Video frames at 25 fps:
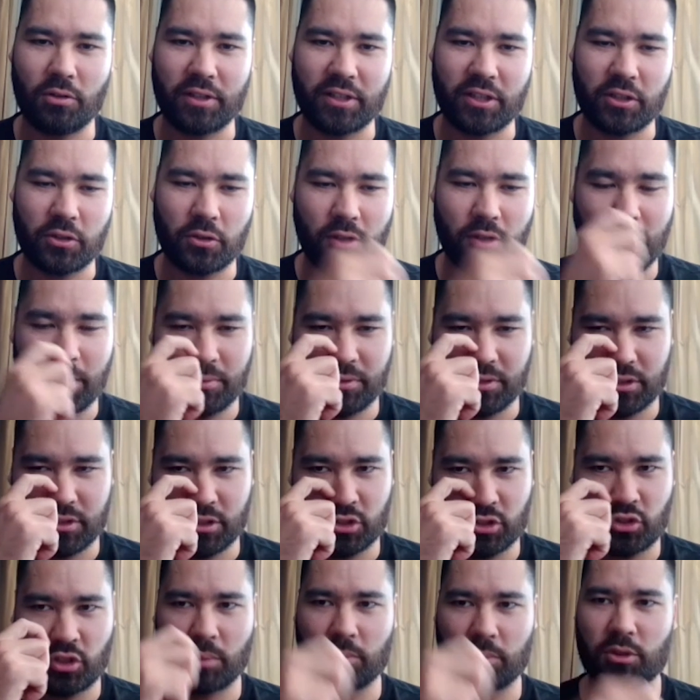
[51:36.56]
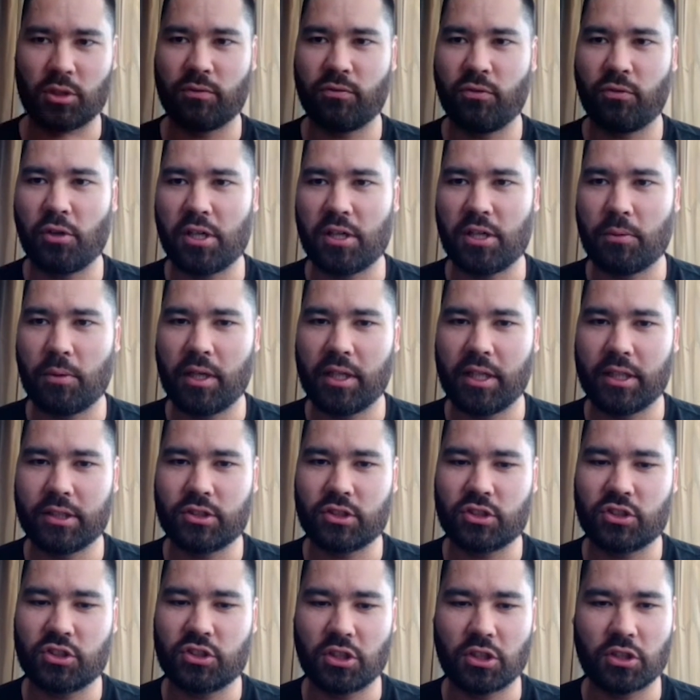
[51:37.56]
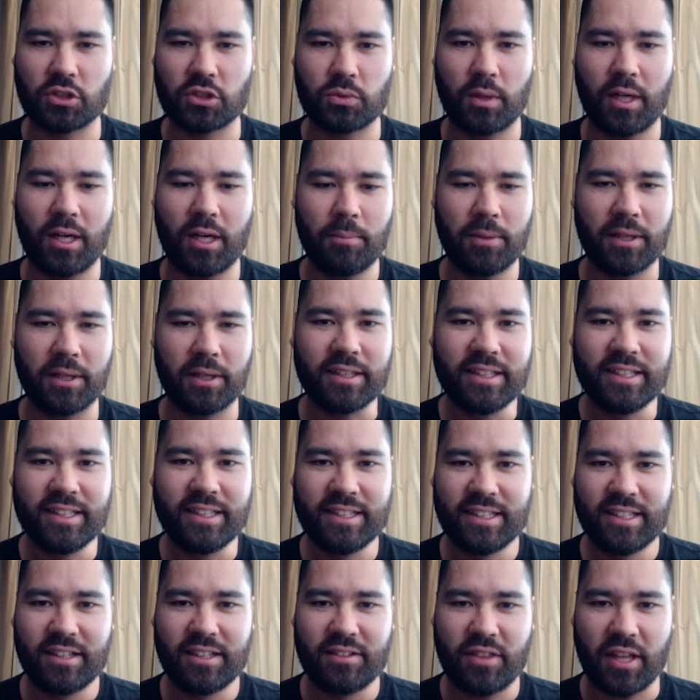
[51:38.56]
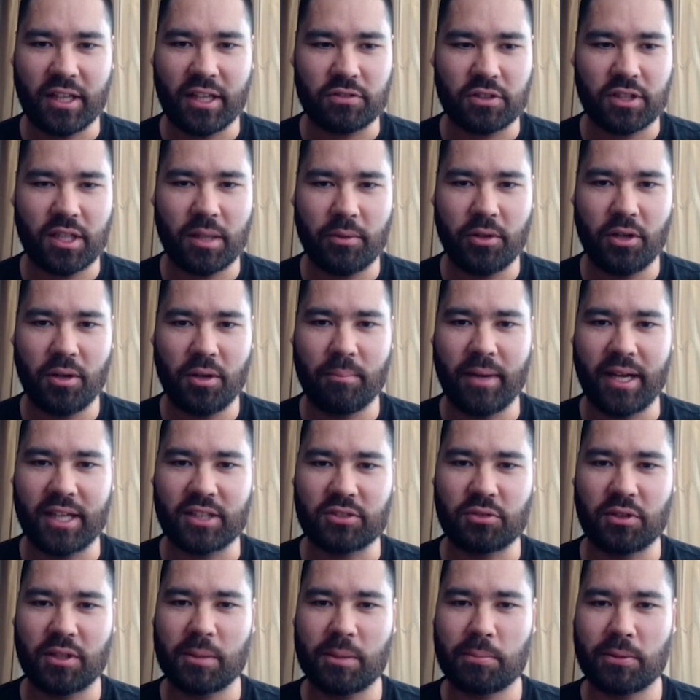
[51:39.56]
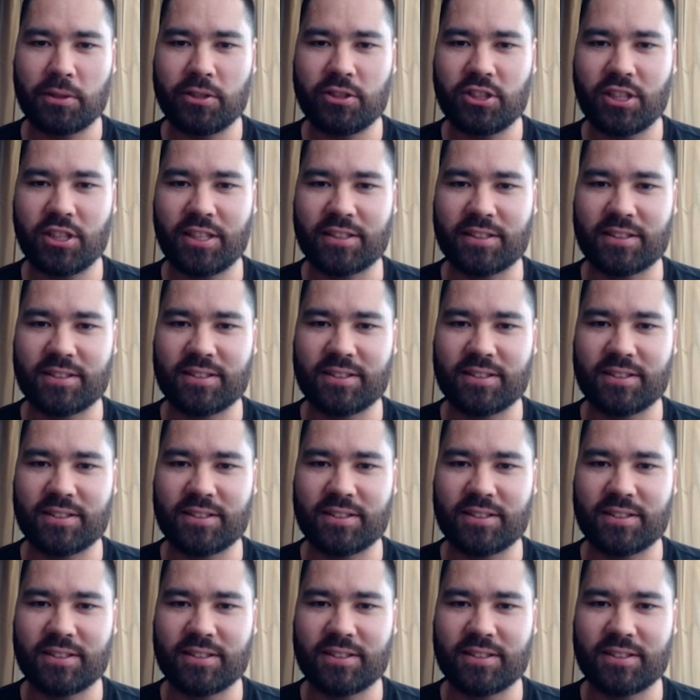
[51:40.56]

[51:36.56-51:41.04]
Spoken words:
link it all up in the description for anyone interested as well. But thanks for coming on, Max. Really appreciate it.